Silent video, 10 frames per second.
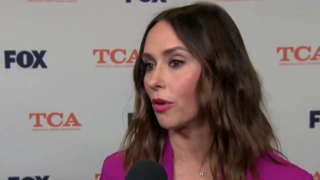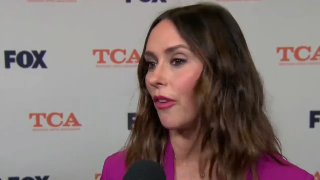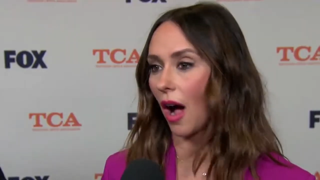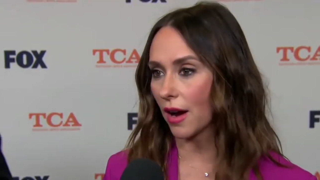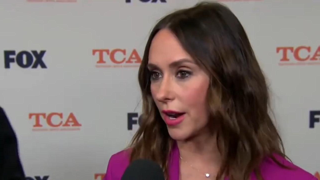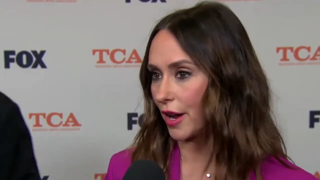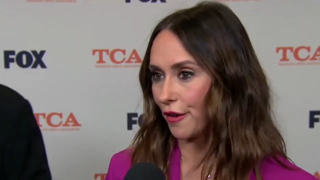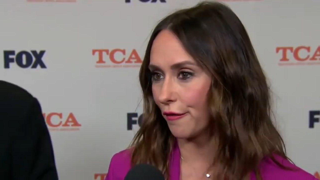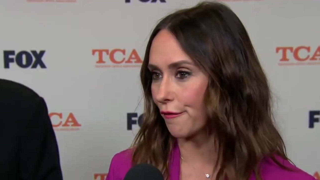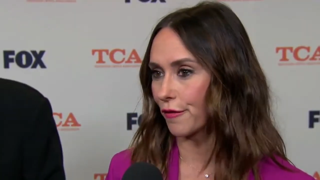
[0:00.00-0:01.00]
the actress
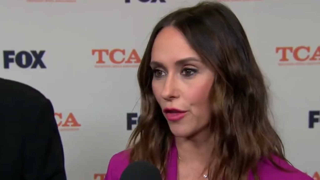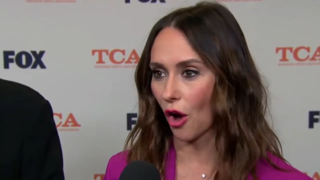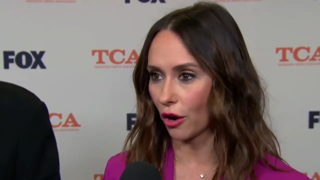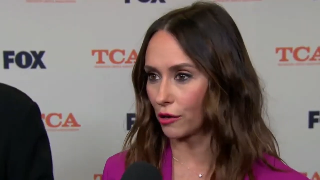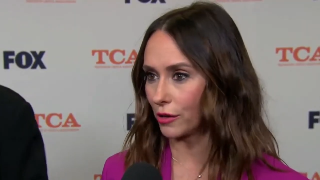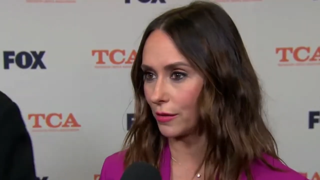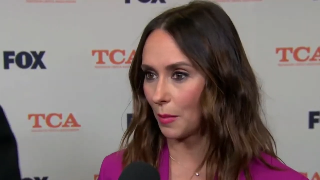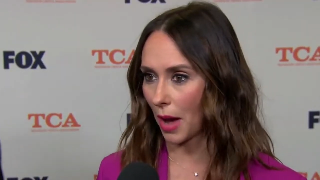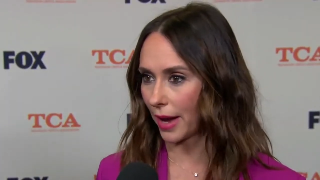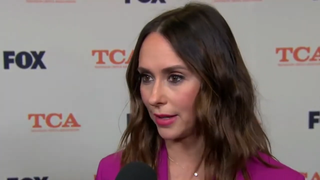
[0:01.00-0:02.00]
was spotted hanging
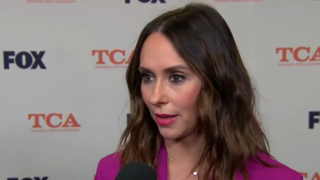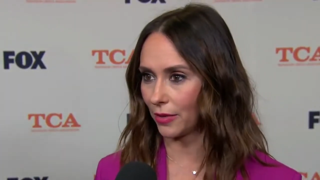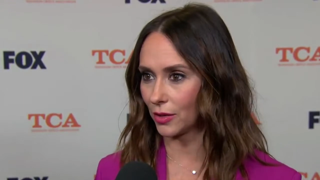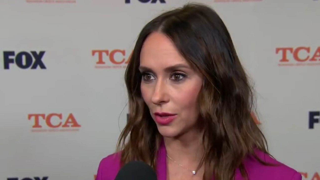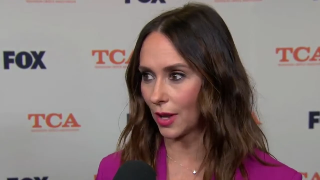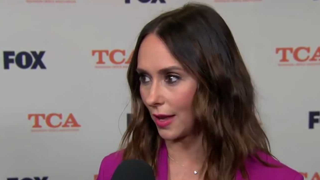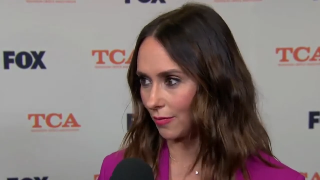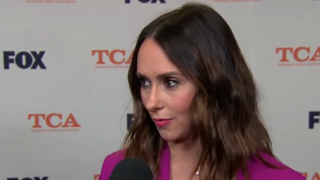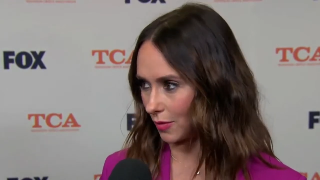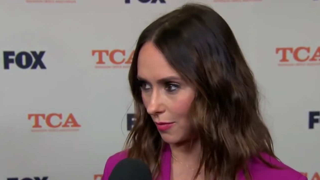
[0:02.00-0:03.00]
out with actor Joey
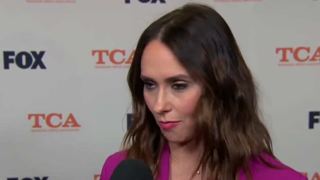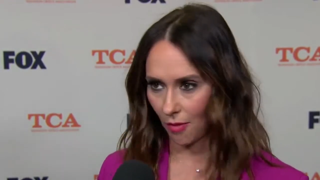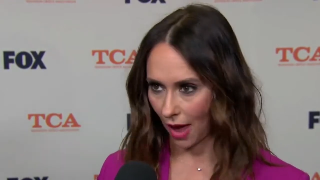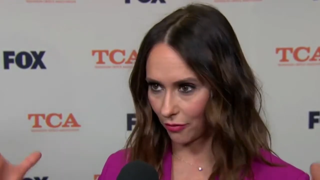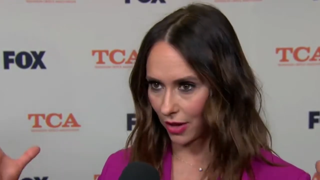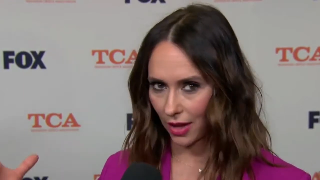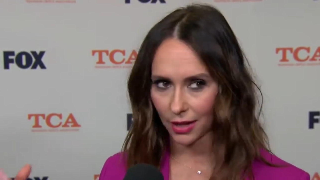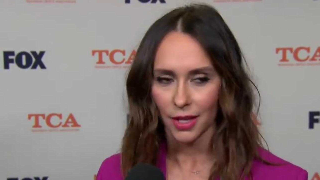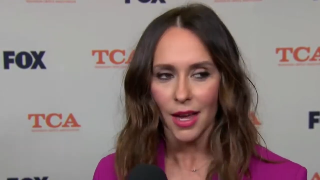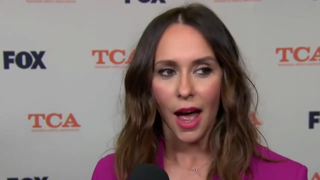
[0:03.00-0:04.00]
Lawrence. The two
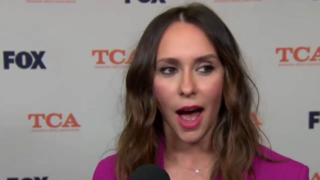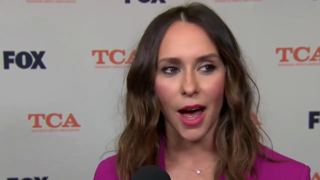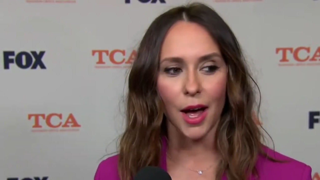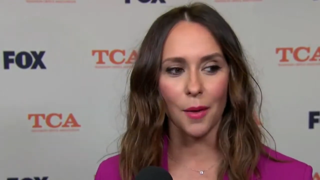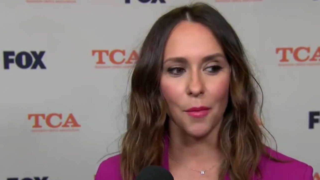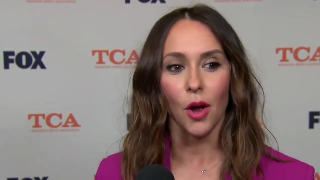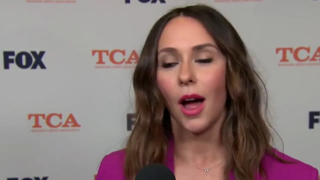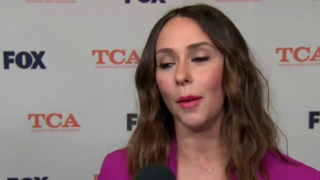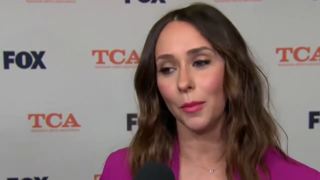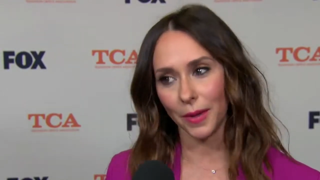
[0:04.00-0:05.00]
were reportedly
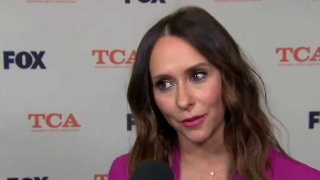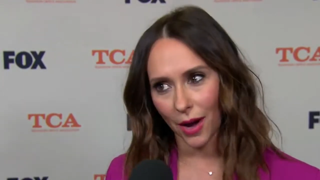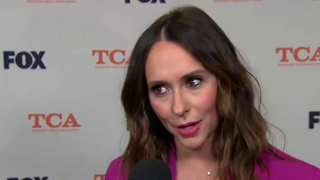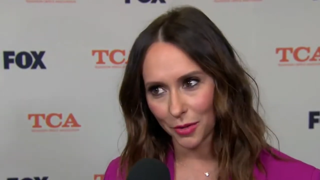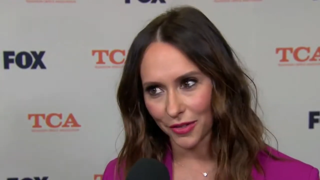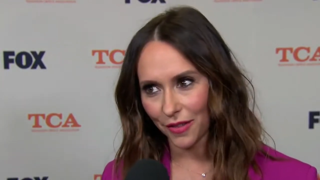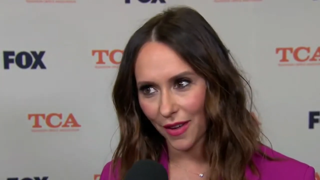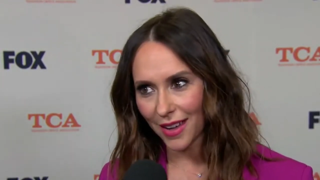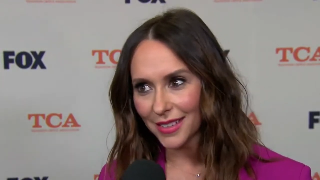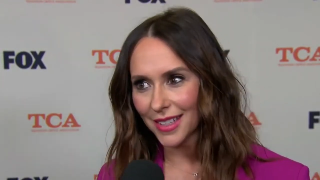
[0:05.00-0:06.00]
together for around a
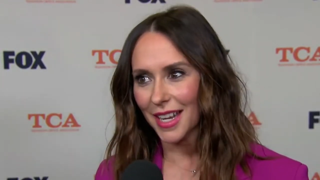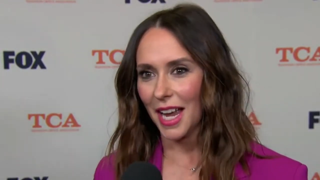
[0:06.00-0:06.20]
year.